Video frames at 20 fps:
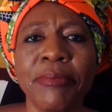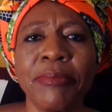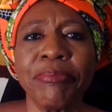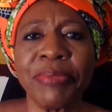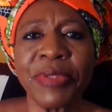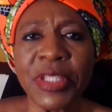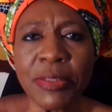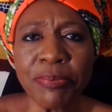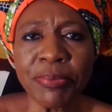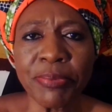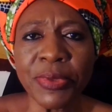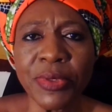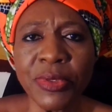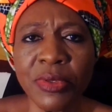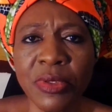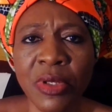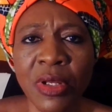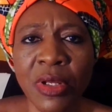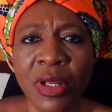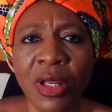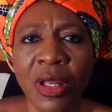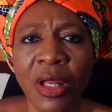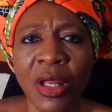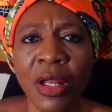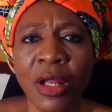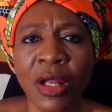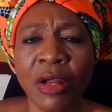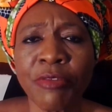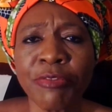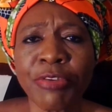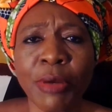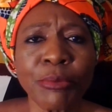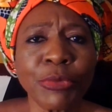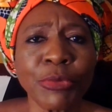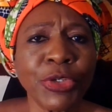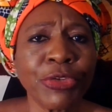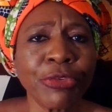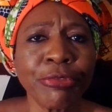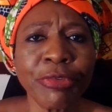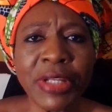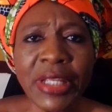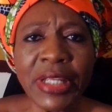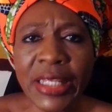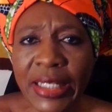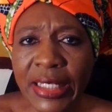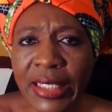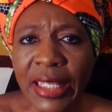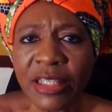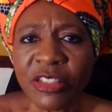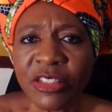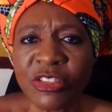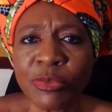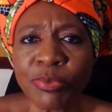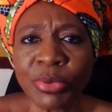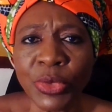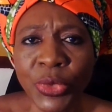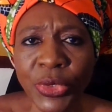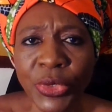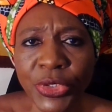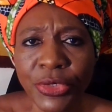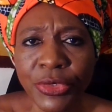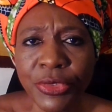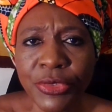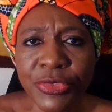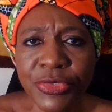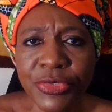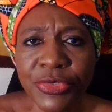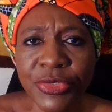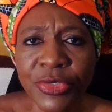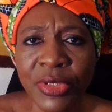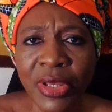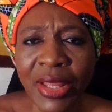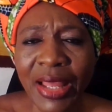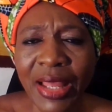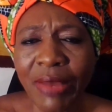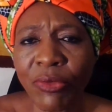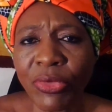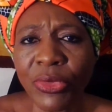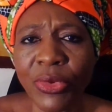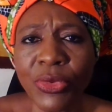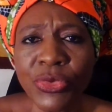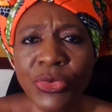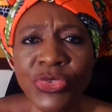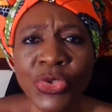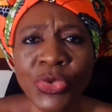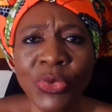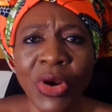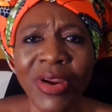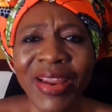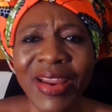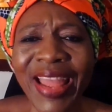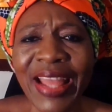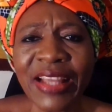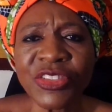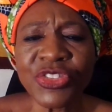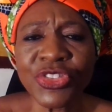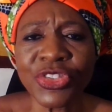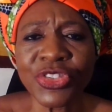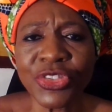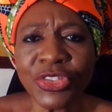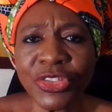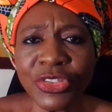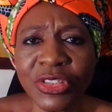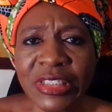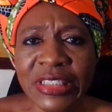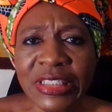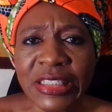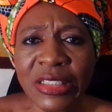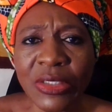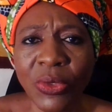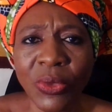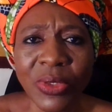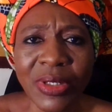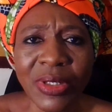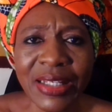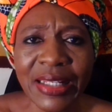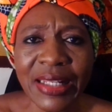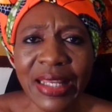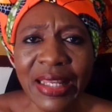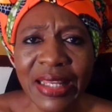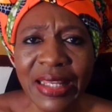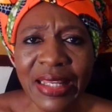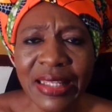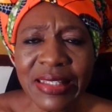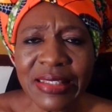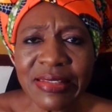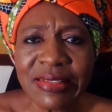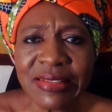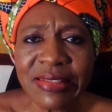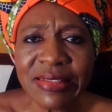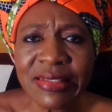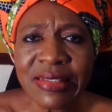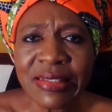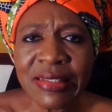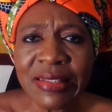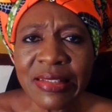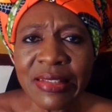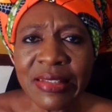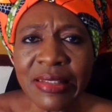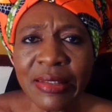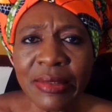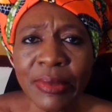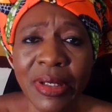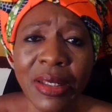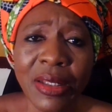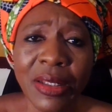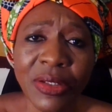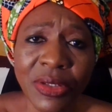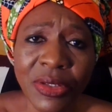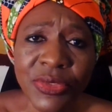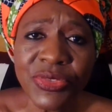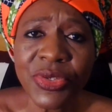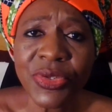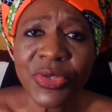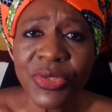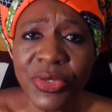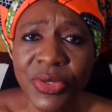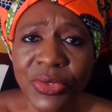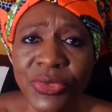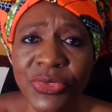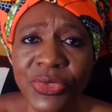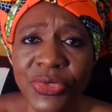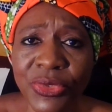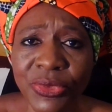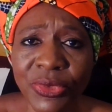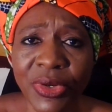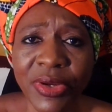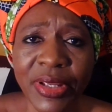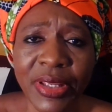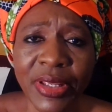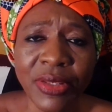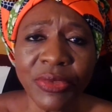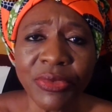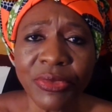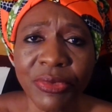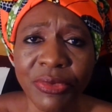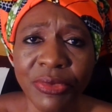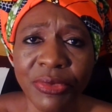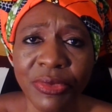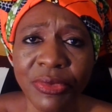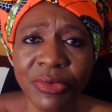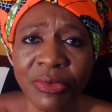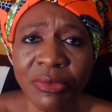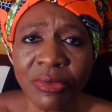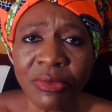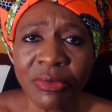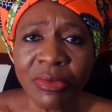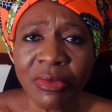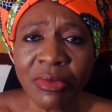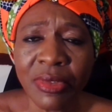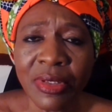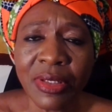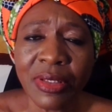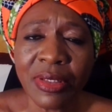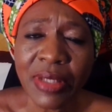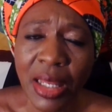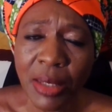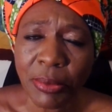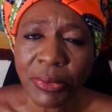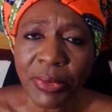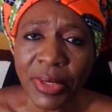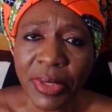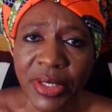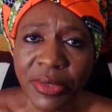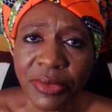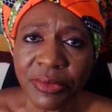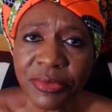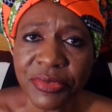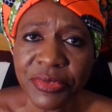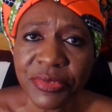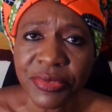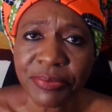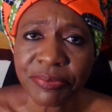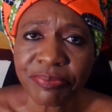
people from greedy exploiters, those who are externally organized, and also those who are internal collaborators.